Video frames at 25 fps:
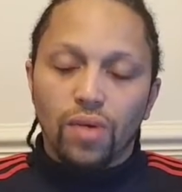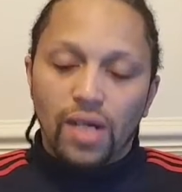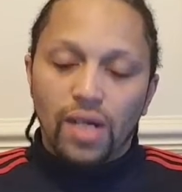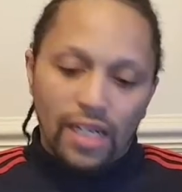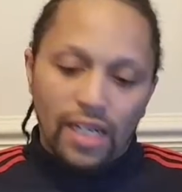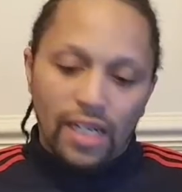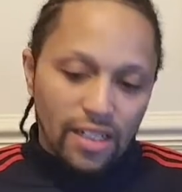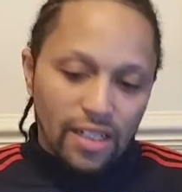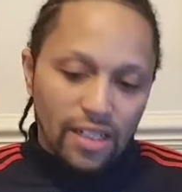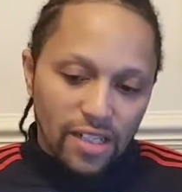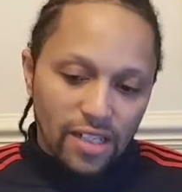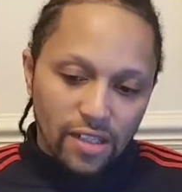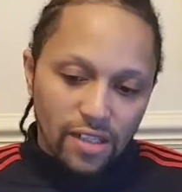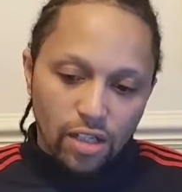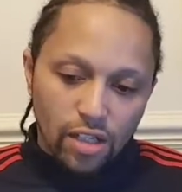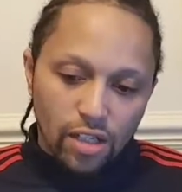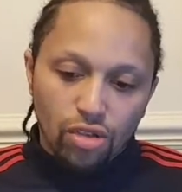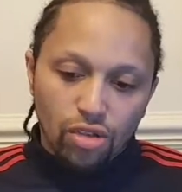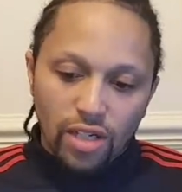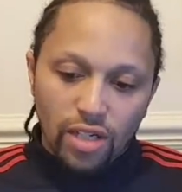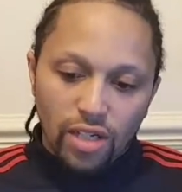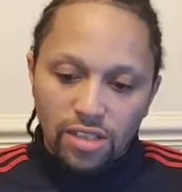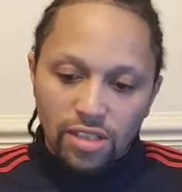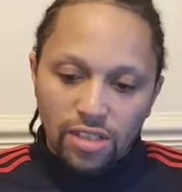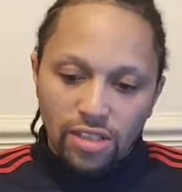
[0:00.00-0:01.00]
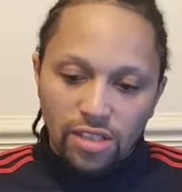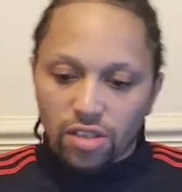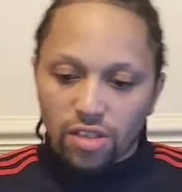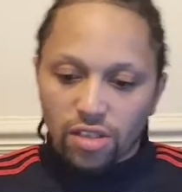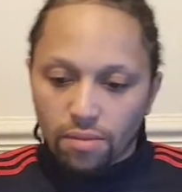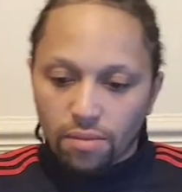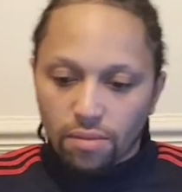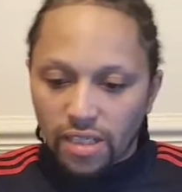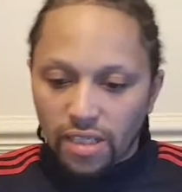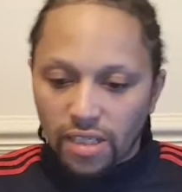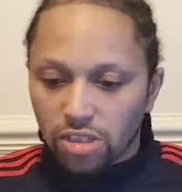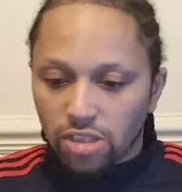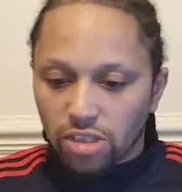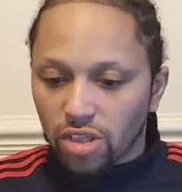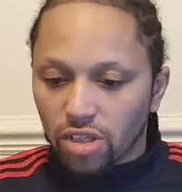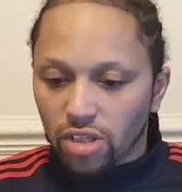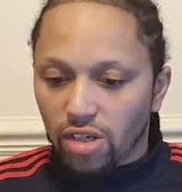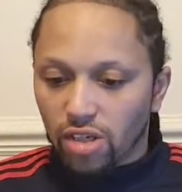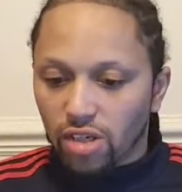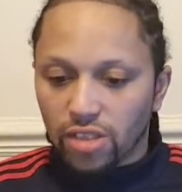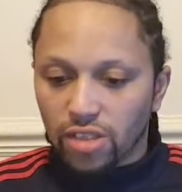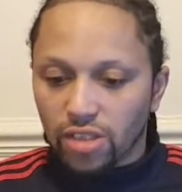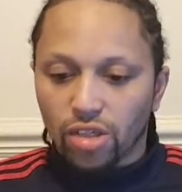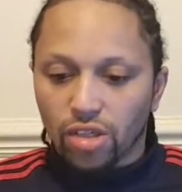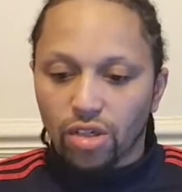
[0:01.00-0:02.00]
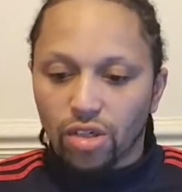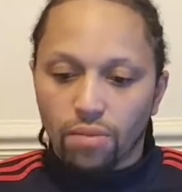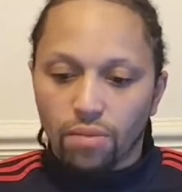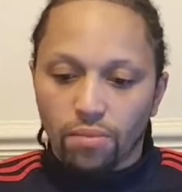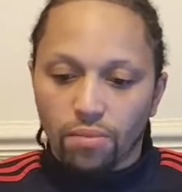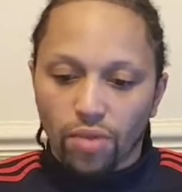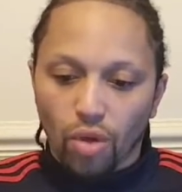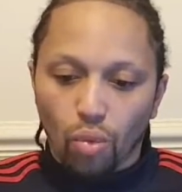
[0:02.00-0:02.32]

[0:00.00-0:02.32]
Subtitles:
and I think the criticism is starting to come.